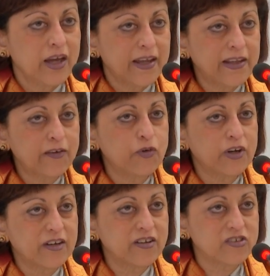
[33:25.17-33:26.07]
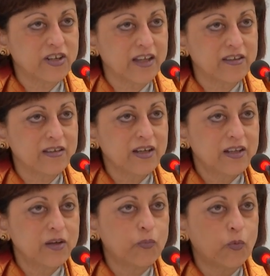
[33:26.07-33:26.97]
And therefore, at his death,
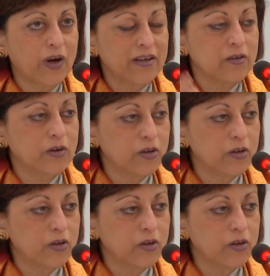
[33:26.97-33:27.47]
the one,